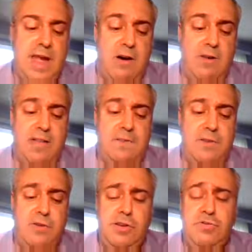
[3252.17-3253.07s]
Now,
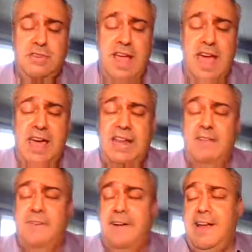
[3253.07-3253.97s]
if you use
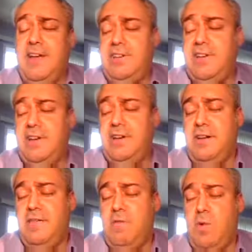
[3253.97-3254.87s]
any
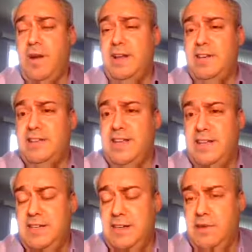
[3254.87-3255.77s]
variation of what I just
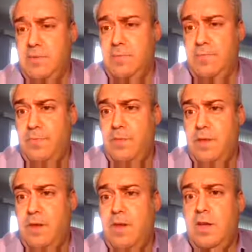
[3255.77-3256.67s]
said to you,
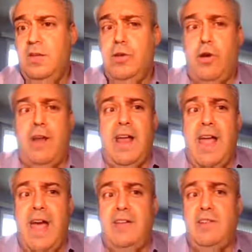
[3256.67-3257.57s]
you're going
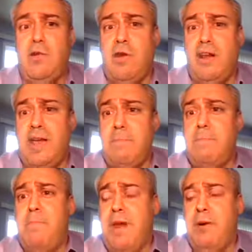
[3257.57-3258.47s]
to
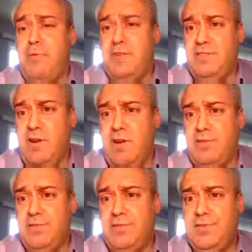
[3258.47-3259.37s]
get better
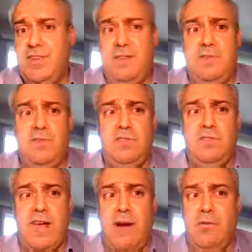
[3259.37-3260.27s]
results if you
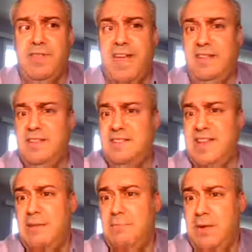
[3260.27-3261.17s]
do that with at
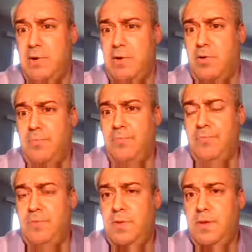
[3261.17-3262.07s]
least 10 people
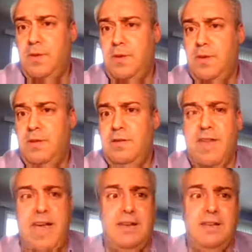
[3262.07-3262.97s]

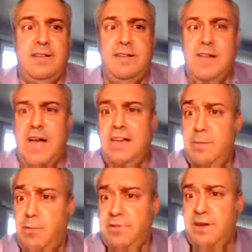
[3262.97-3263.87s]
than
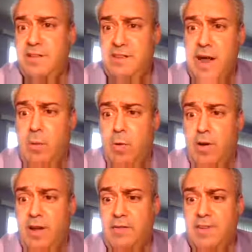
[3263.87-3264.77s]
90% of the
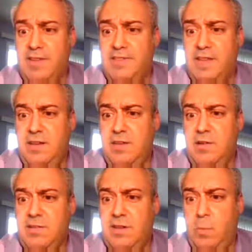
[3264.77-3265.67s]
networking events that
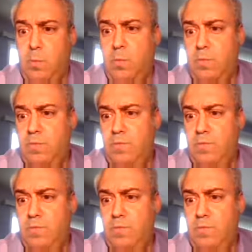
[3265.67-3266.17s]
you go to.